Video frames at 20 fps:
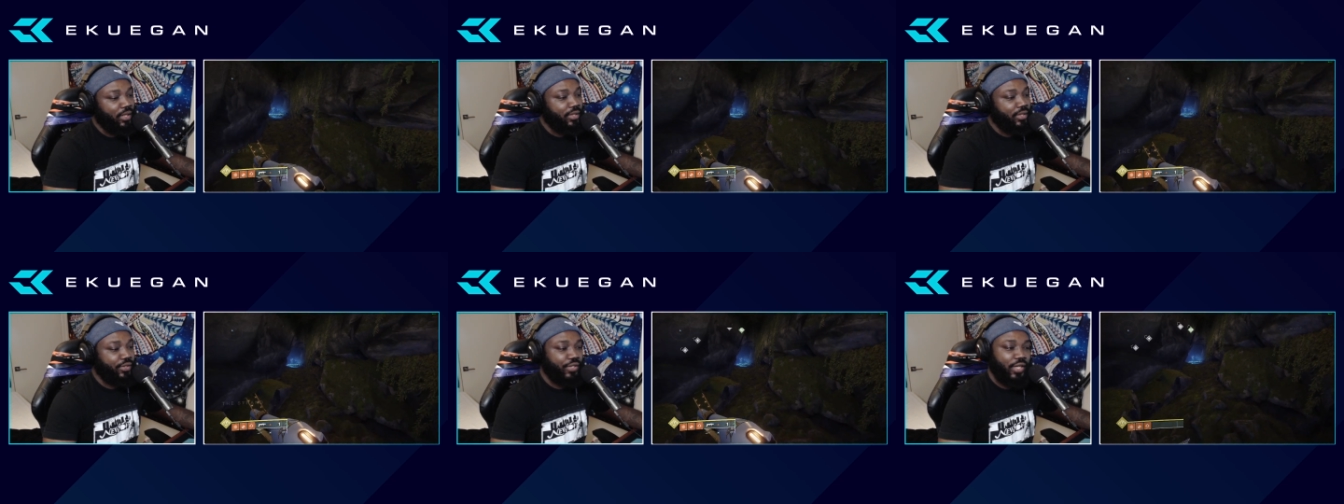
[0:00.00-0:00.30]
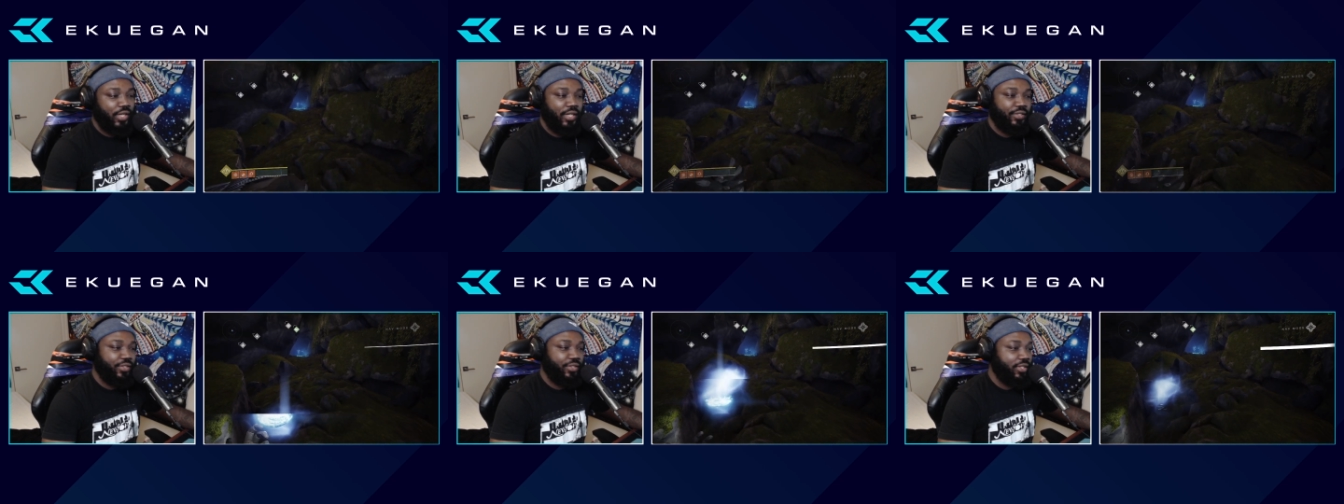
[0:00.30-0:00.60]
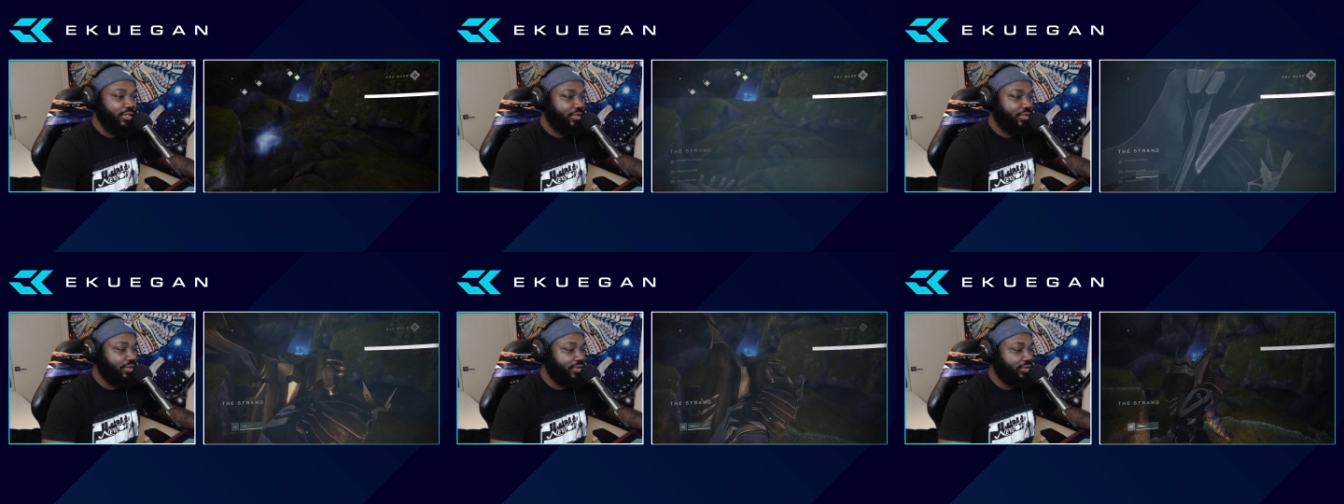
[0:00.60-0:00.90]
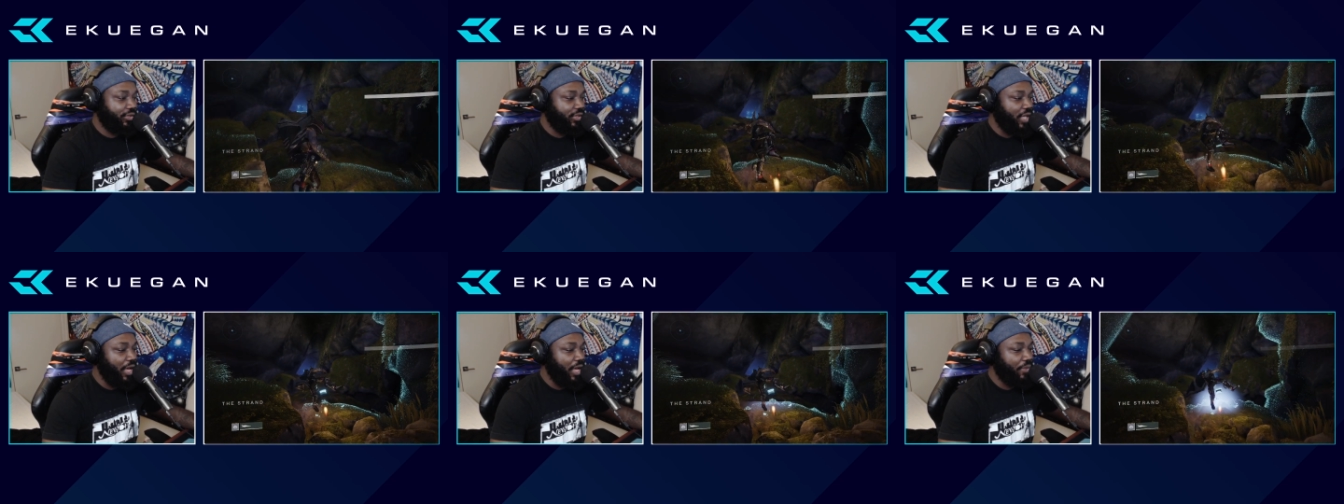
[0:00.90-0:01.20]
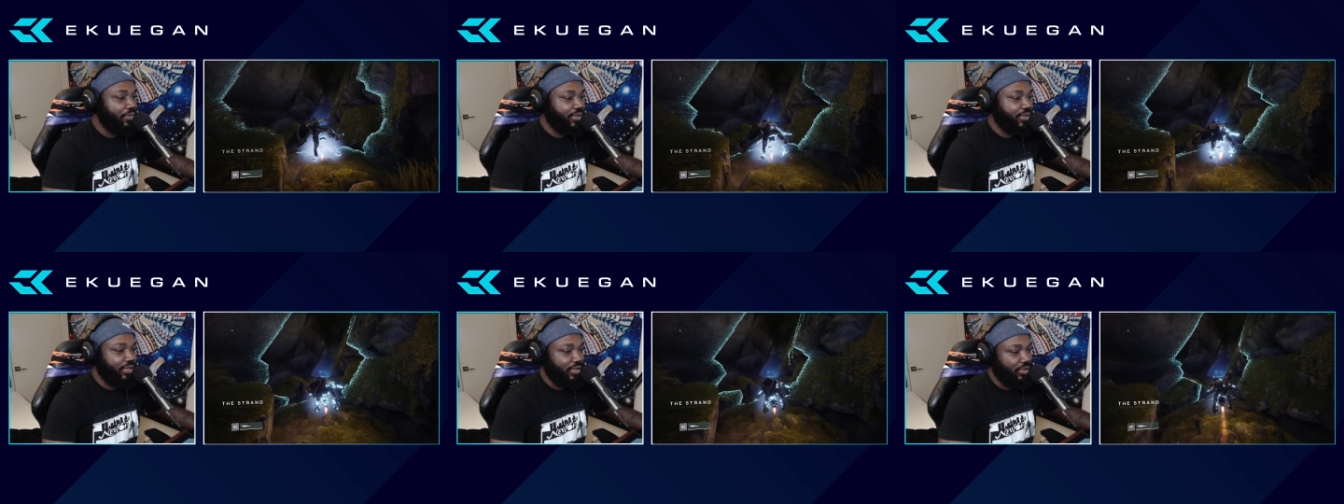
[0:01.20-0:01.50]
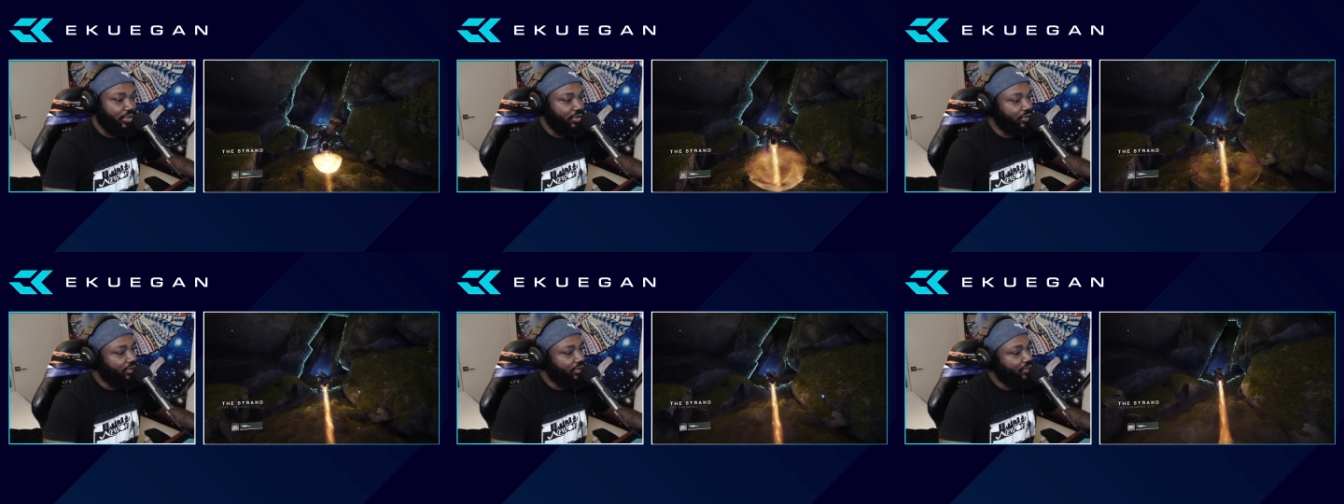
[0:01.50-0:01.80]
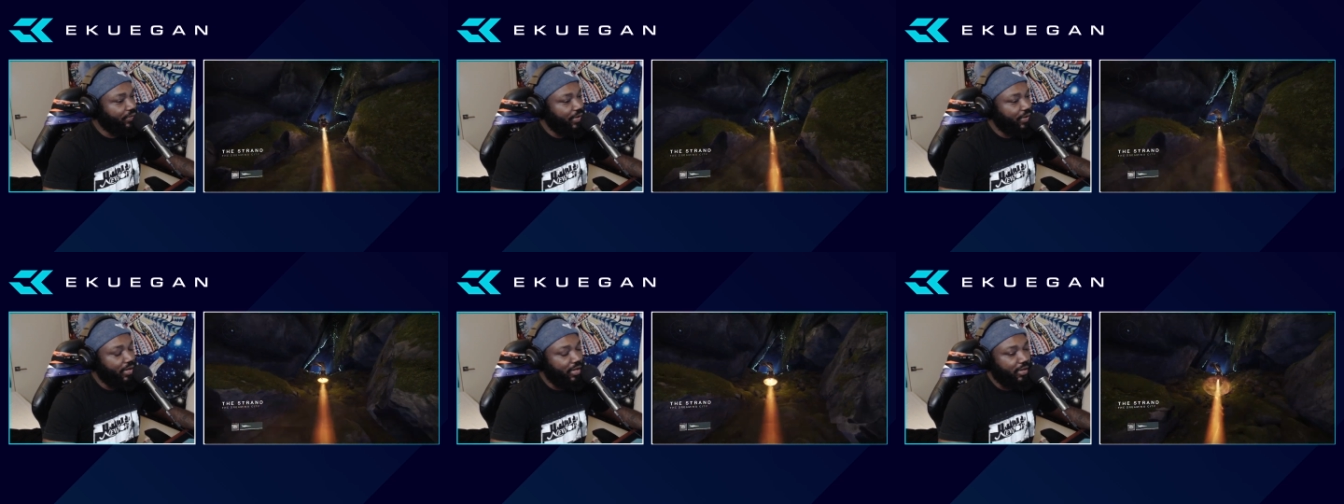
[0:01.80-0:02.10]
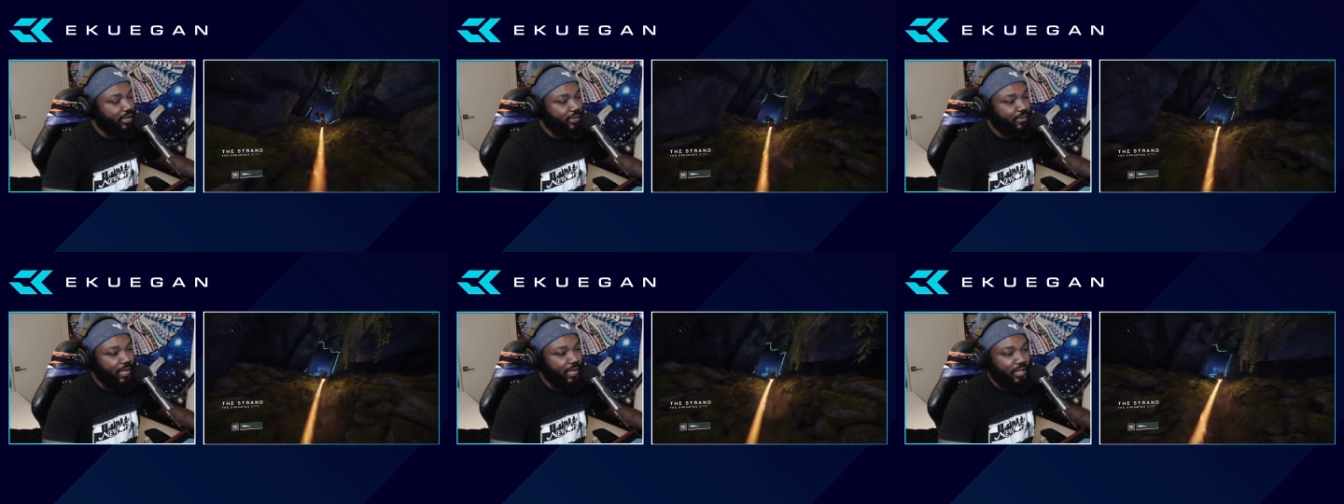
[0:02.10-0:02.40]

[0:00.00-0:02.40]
Genesis, I was a huge fan of.